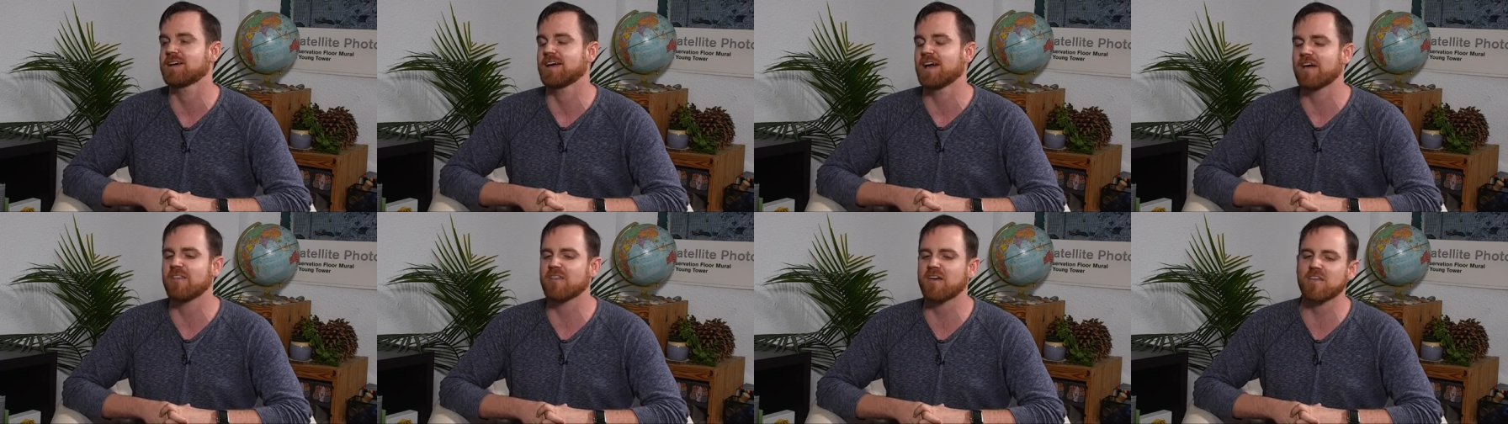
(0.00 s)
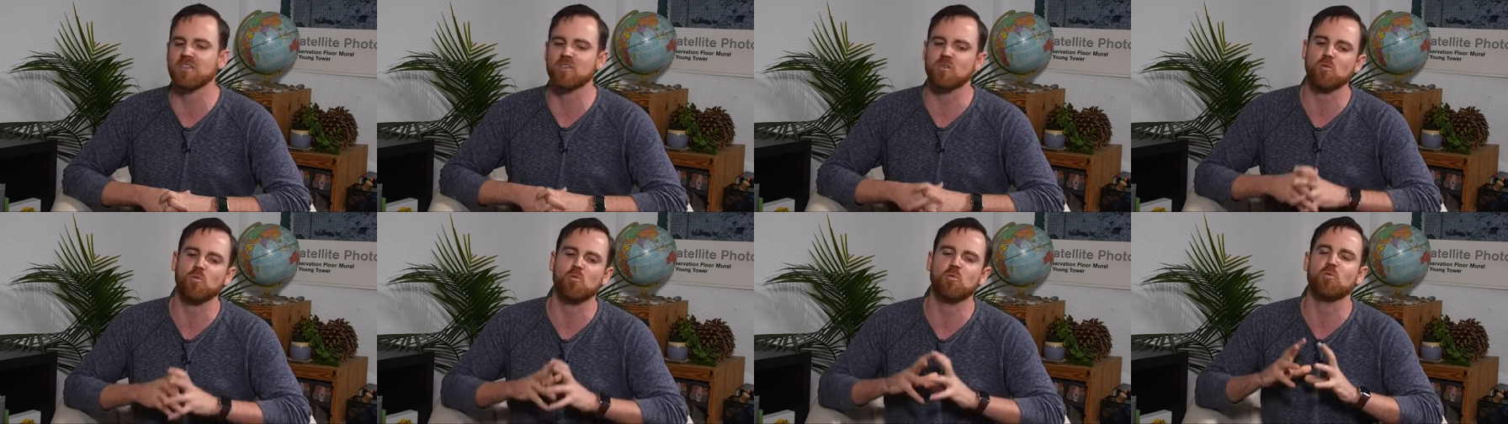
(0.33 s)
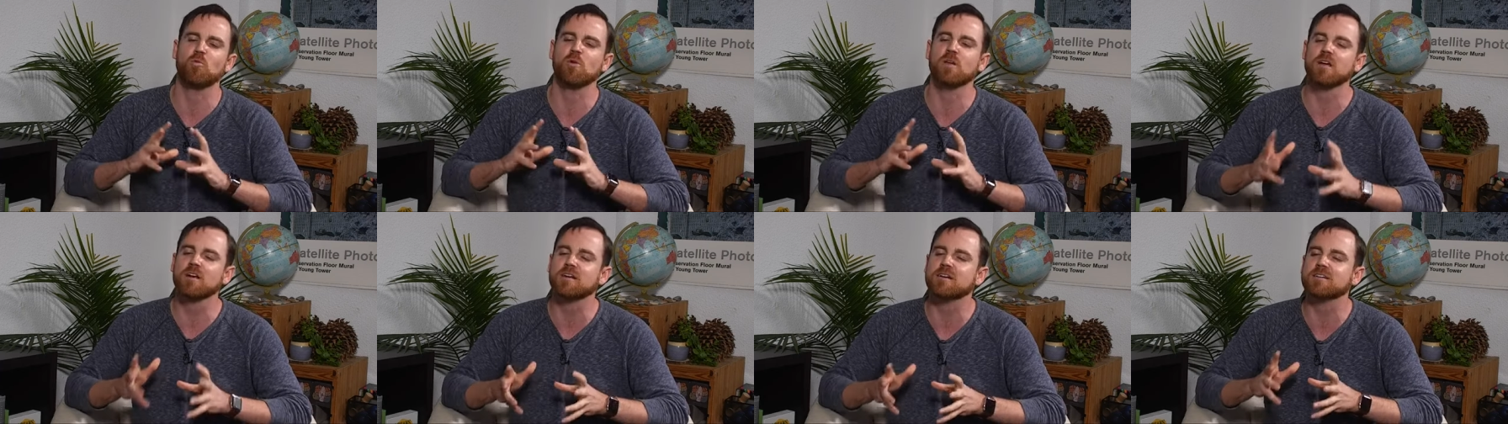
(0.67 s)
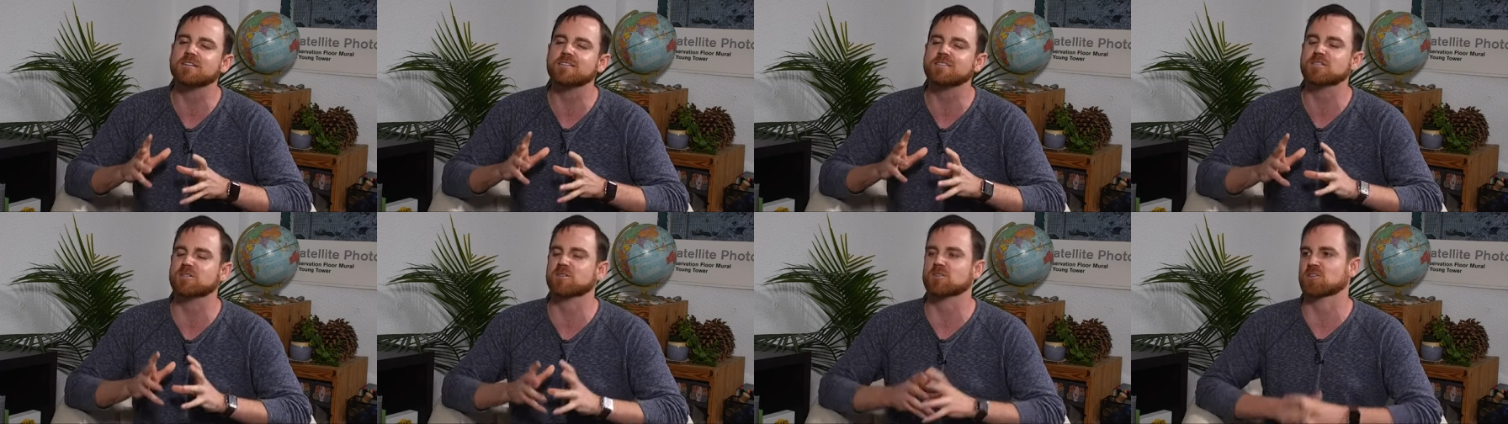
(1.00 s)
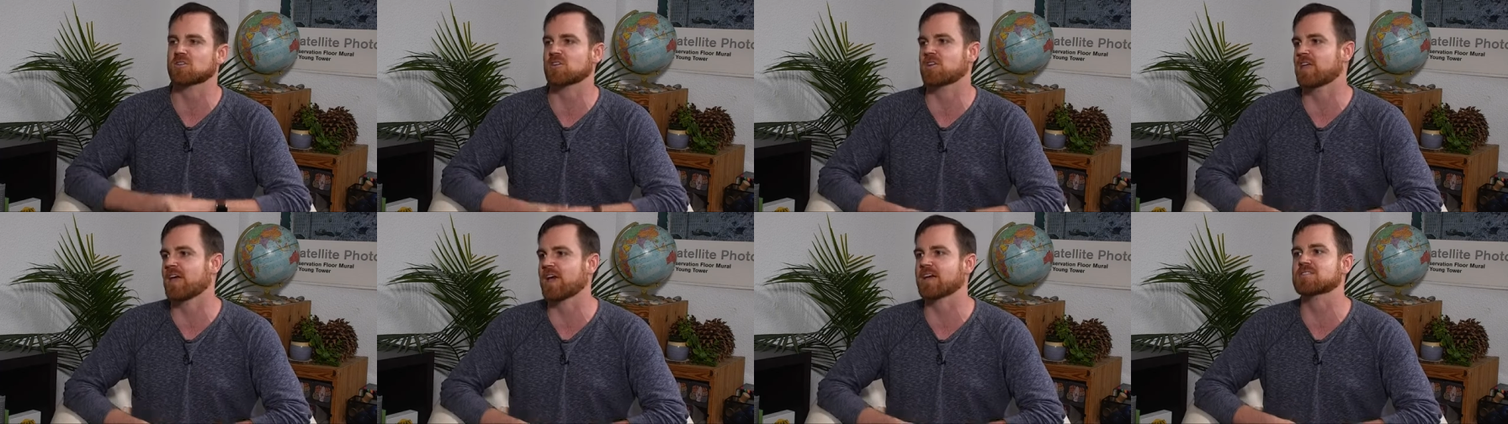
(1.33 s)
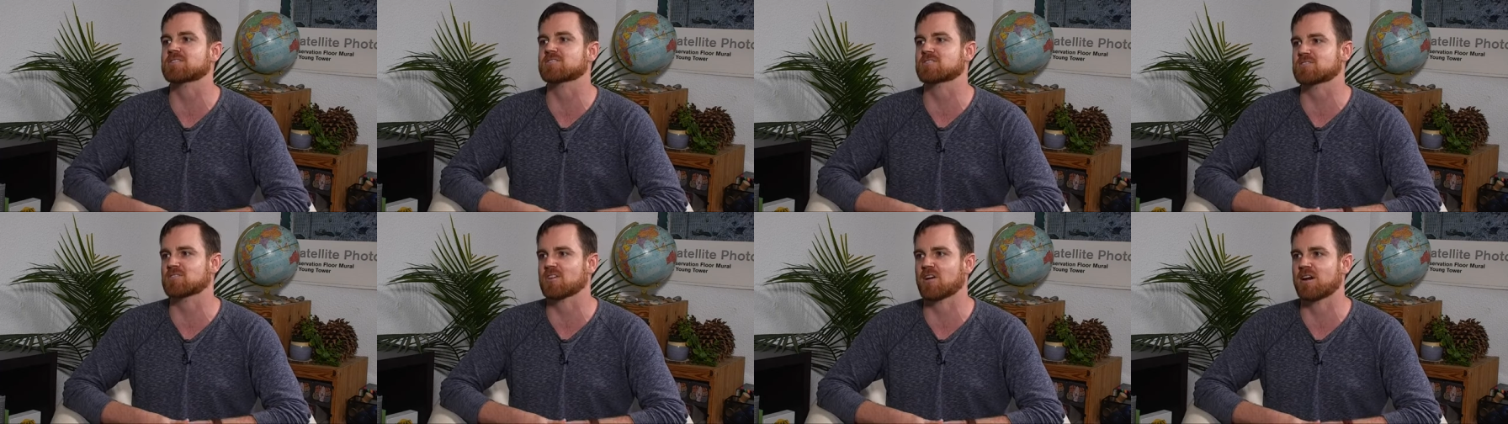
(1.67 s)
and they had the weirdest
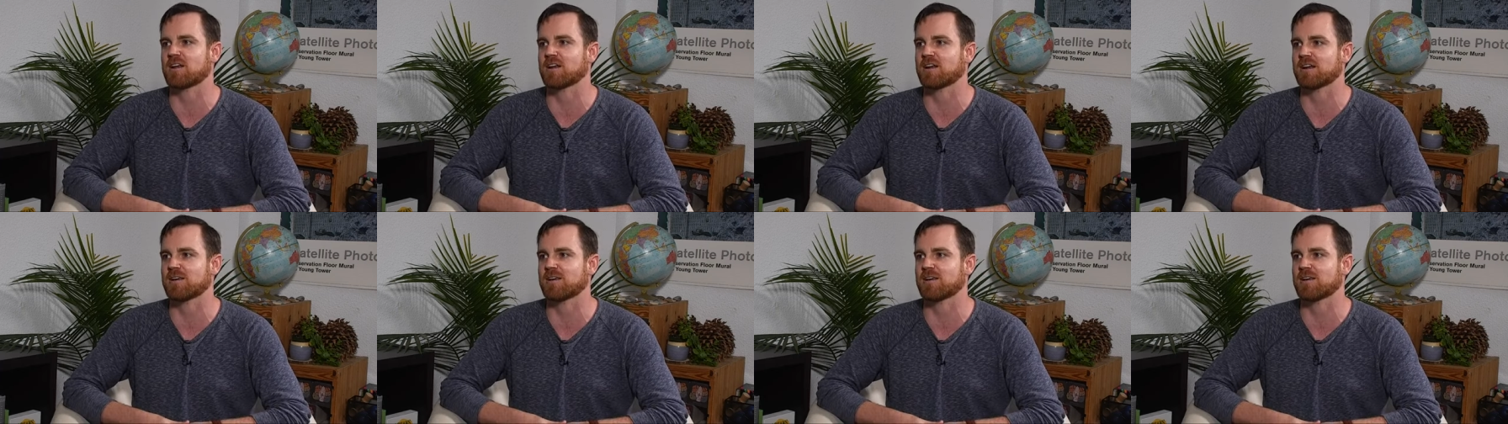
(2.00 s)
guests on.